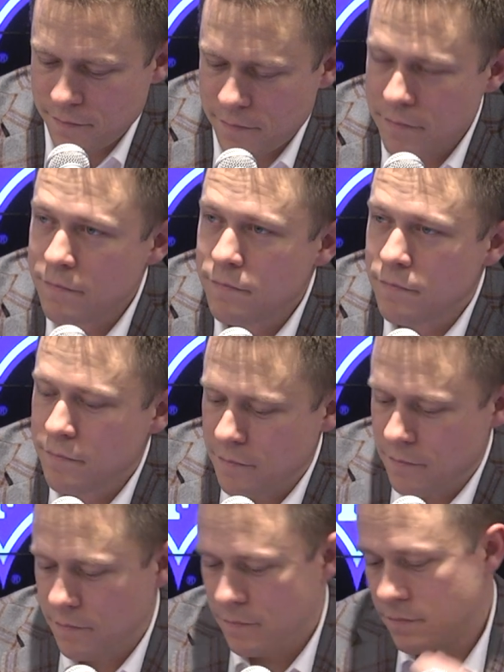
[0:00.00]
But
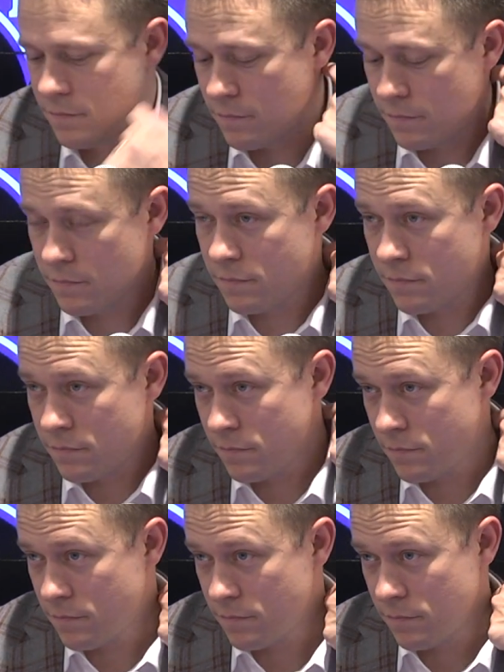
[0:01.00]
when he is at his
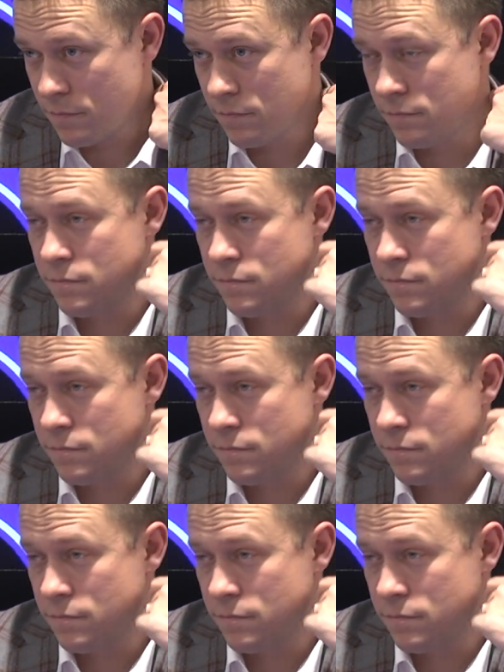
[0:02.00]
best,